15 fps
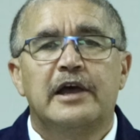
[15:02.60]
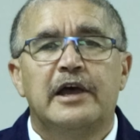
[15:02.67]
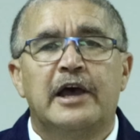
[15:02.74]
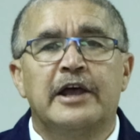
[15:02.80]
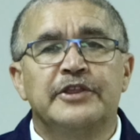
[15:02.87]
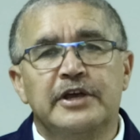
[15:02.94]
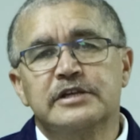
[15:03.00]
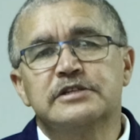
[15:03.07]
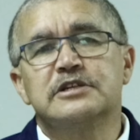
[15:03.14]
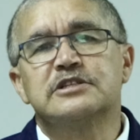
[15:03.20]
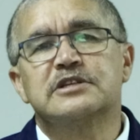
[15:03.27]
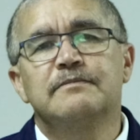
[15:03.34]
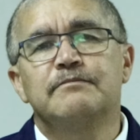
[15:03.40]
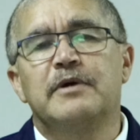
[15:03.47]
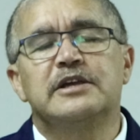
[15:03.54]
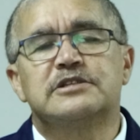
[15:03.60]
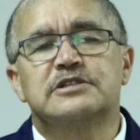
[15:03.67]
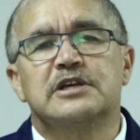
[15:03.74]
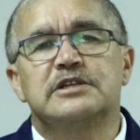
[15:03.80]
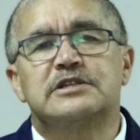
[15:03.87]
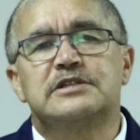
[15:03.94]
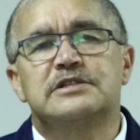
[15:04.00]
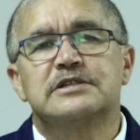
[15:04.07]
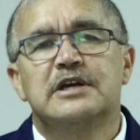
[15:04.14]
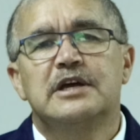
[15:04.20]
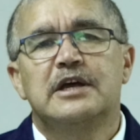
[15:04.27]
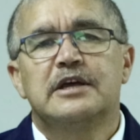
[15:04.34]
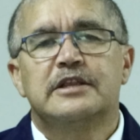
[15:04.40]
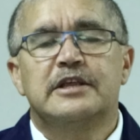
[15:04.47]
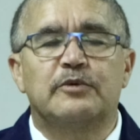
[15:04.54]
And this is the message
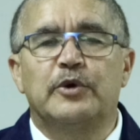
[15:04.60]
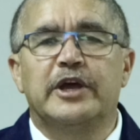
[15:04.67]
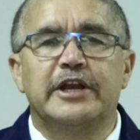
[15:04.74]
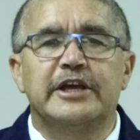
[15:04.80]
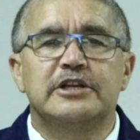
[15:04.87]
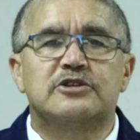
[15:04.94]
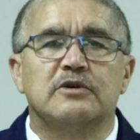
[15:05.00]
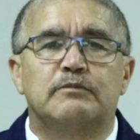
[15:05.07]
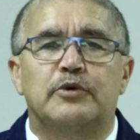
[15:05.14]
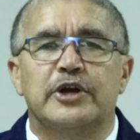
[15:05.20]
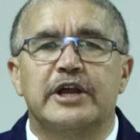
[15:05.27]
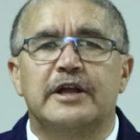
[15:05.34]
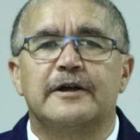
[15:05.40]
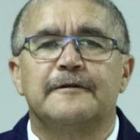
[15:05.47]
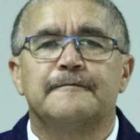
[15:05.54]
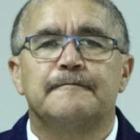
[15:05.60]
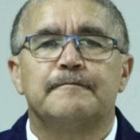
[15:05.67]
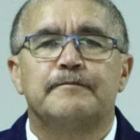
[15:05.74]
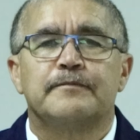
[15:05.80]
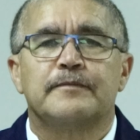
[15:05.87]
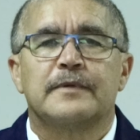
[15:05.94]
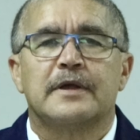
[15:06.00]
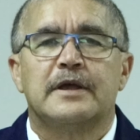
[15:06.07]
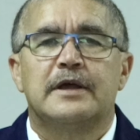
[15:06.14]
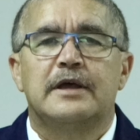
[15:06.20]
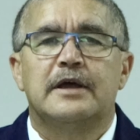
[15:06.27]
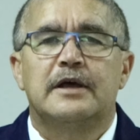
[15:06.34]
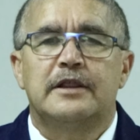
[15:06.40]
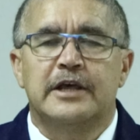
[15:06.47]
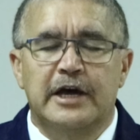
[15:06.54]
that we need to bring.
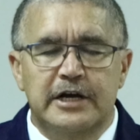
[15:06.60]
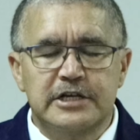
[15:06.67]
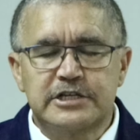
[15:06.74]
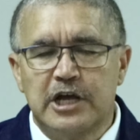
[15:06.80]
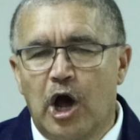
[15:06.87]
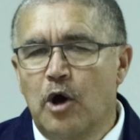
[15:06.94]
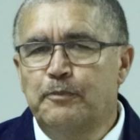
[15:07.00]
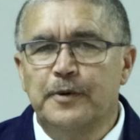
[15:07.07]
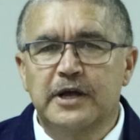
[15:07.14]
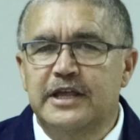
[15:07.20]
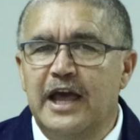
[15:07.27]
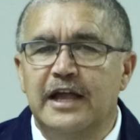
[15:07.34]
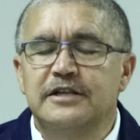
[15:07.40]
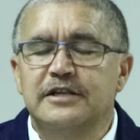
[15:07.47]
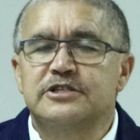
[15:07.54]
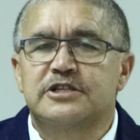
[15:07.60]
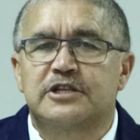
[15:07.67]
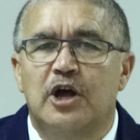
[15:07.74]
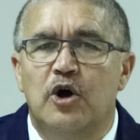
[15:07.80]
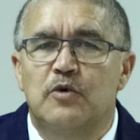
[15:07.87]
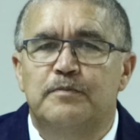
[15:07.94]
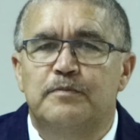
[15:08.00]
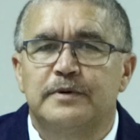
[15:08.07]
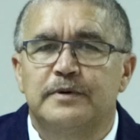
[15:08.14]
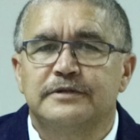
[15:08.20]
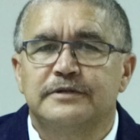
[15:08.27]
There is hope against hope.